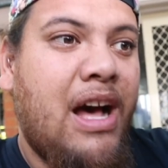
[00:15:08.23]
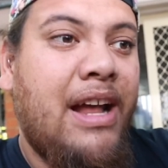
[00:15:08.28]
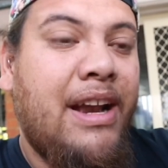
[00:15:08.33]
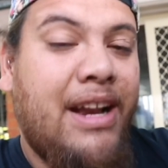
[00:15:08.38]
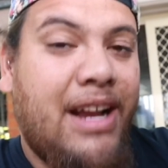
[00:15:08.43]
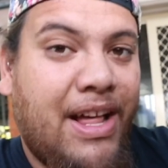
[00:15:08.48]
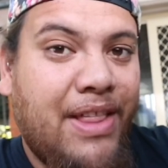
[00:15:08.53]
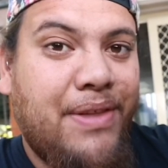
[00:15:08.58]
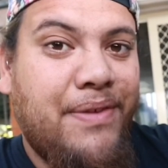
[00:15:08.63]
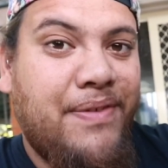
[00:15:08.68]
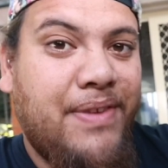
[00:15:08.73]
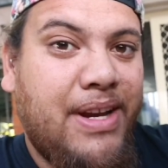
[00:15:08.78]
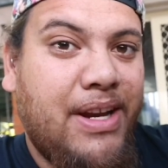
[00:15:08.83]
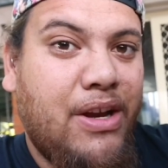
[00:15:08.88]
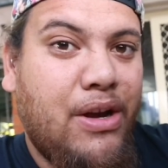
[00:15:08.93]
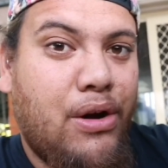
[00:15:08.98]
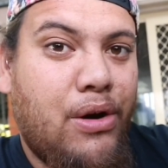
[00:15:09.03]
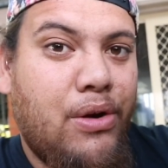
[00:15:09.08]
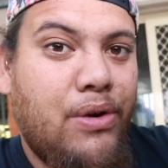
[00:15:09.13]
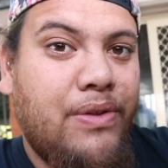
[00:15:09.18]
another
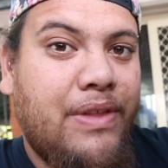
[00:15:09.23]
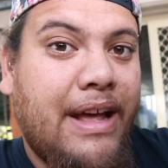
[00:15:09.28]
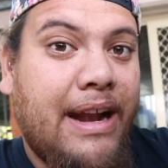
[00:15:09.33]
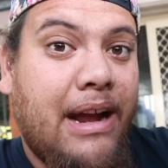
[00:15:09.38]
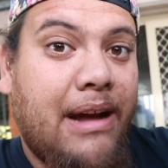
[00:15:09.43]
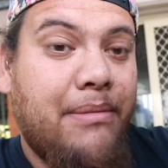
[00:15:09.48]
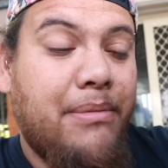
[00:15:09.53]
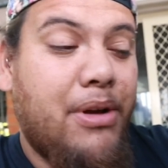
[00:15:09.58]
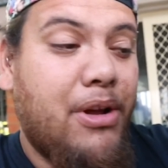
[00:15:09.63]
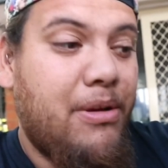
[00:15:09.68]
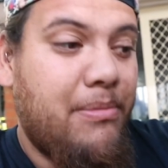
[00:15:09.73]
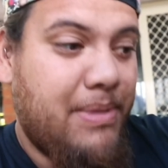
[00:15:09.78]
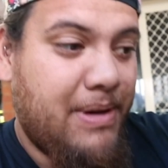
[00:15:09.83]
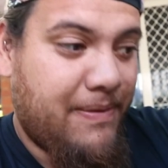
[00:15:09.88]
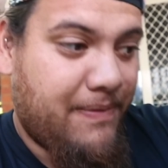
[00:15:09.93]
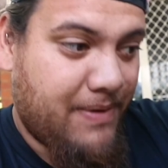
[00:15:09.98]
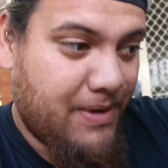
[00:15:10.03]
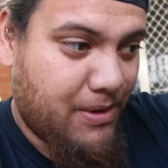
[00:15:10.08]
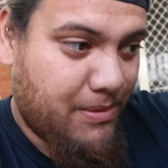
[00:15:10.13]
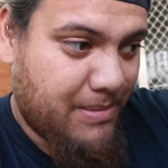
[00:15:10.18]
video that I'm going to be
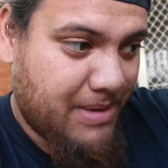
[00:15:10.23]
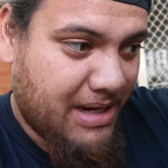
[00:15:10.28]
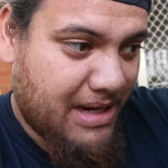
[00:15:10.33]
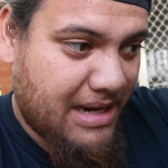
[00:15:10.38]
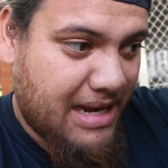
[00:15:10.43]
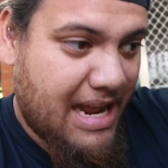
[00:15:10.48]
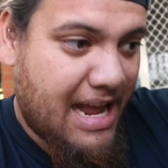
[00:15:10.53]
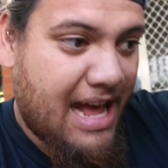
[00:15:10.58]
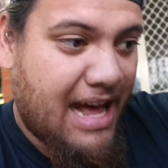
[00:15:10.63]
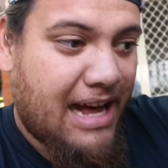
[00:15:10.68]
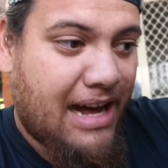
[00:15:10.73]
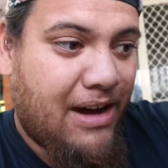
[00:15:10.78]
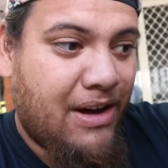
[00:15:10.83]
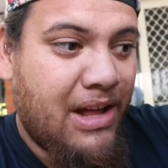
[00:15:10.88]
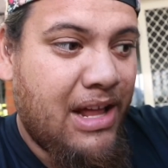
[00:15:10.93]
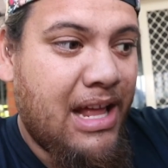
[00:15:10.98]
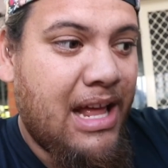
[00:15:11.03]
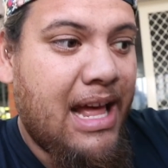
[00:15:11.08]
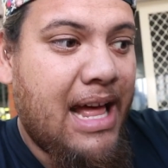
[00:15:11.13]
filming now